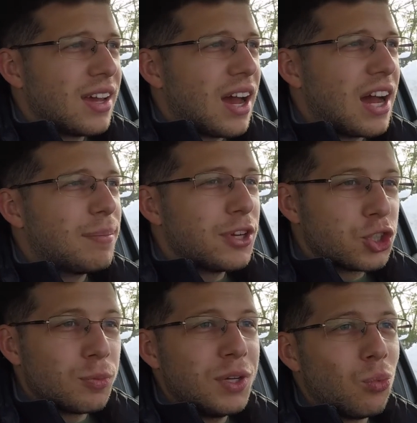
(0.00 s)
There
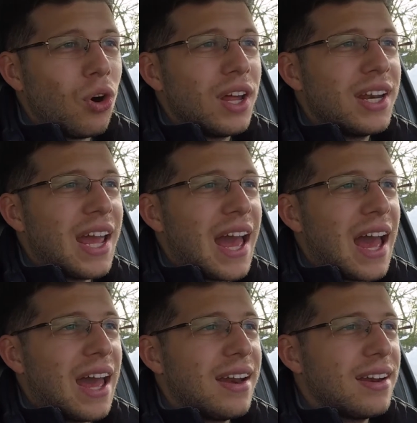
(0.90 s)
should be one
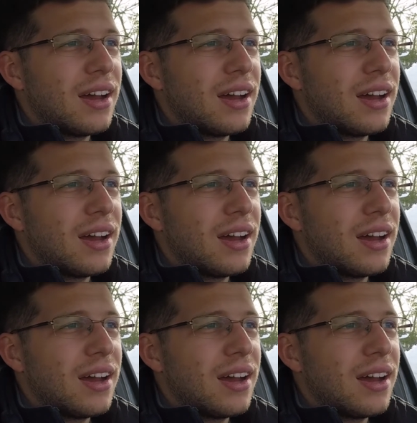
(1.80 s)
at